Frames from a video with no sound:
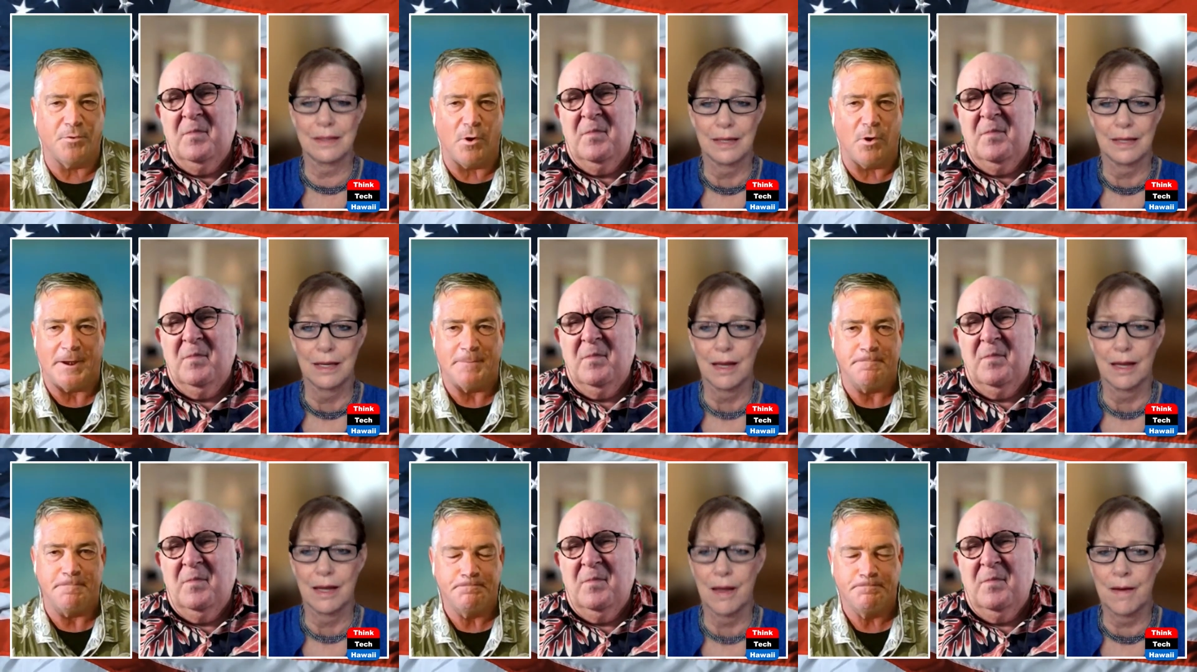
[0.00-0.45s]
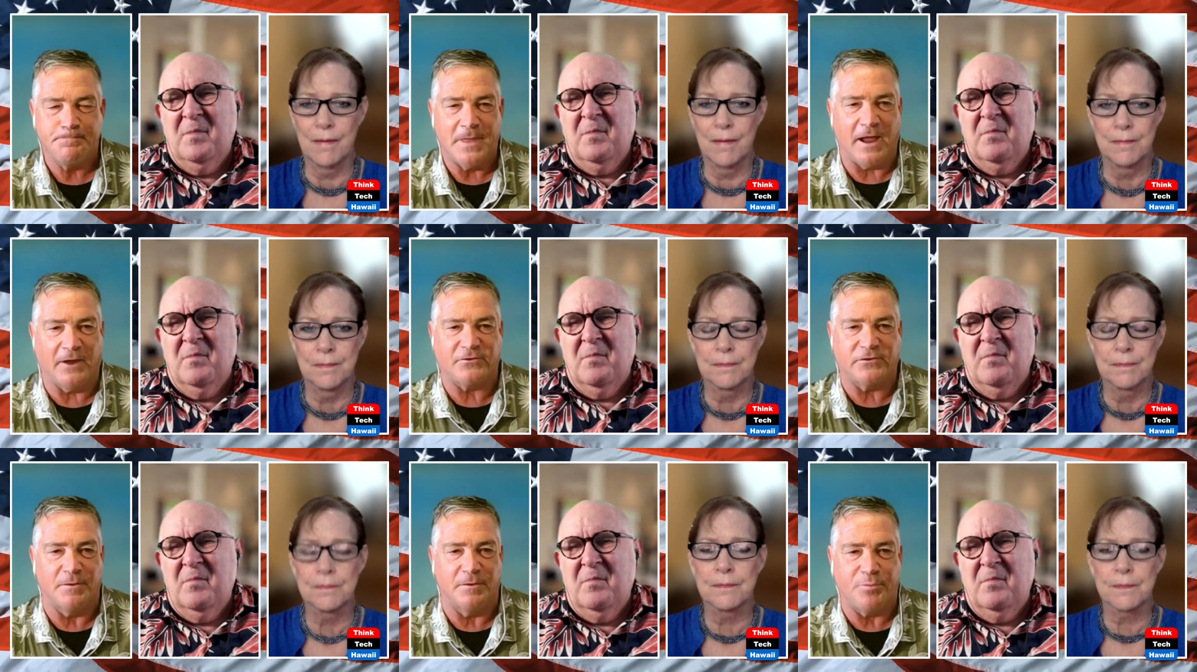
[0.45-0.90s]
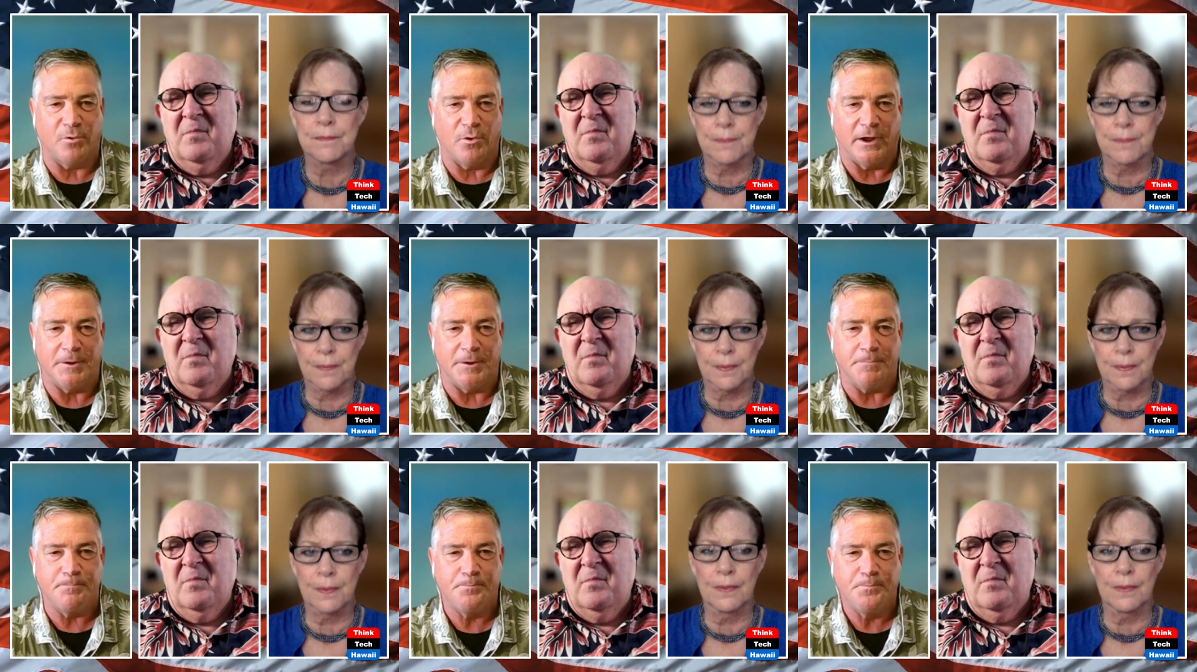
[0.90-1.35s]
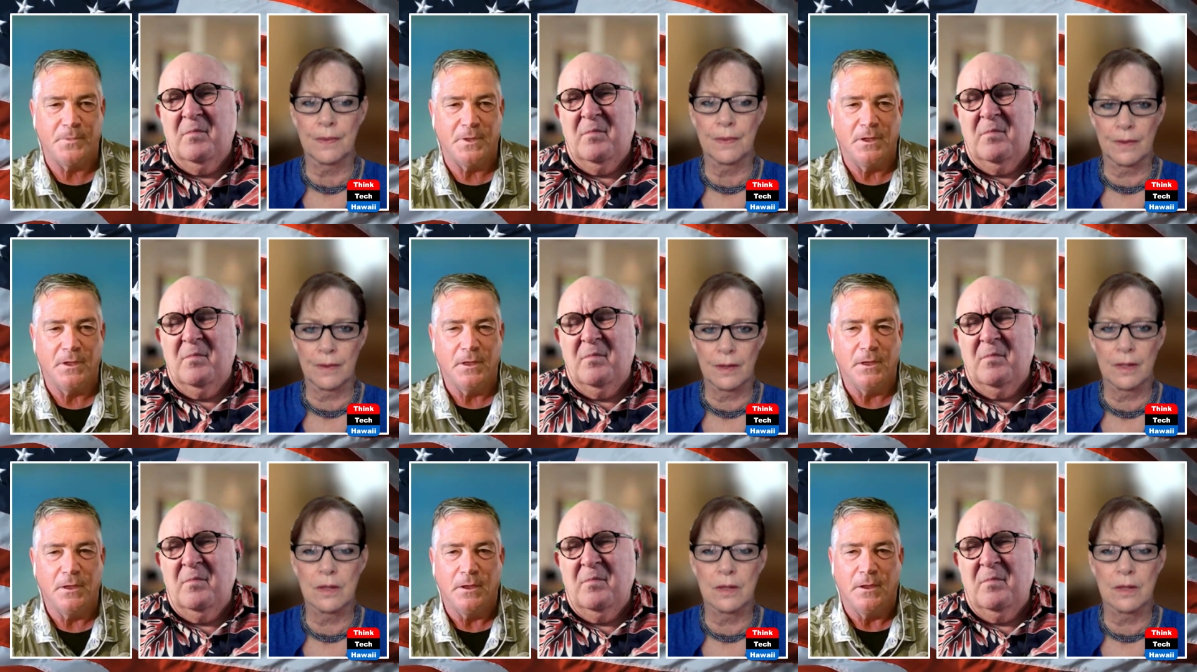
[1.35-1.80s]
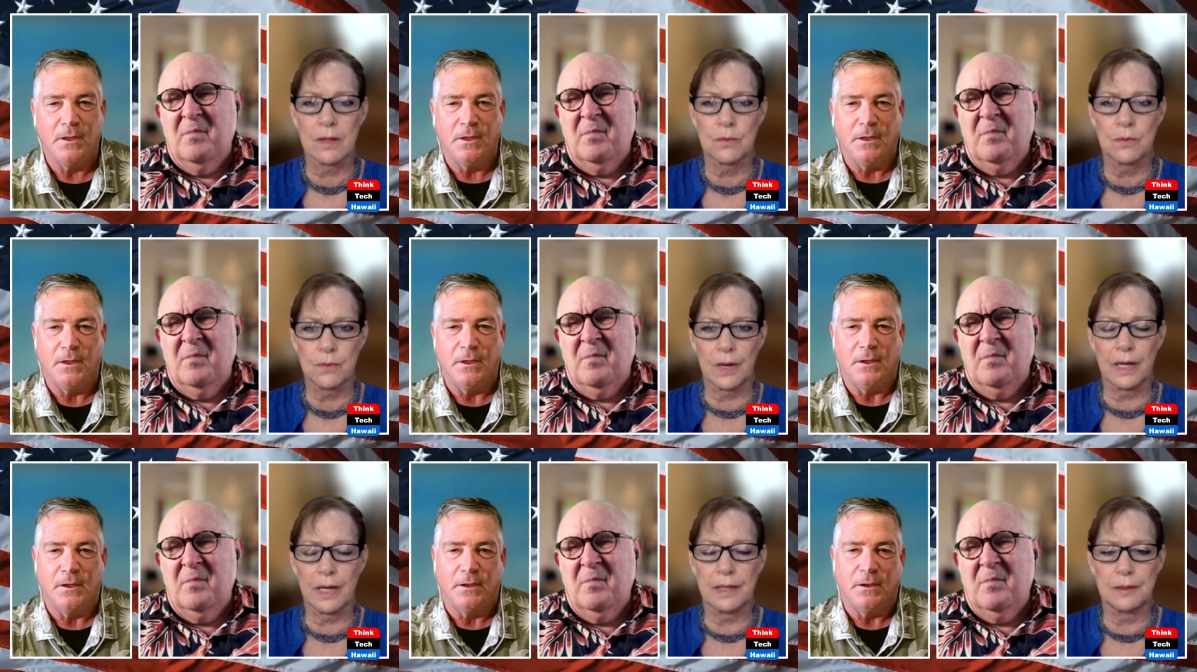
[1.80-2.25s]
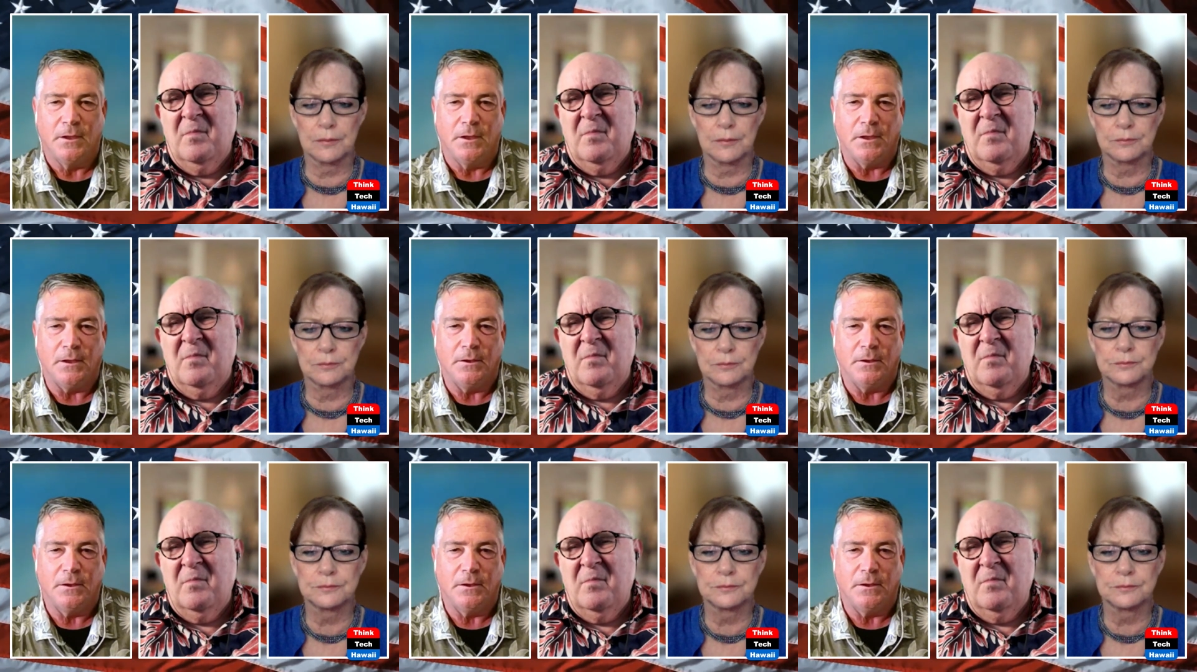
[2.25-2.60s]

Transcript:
Speaker 1: point. Excellent point. Right.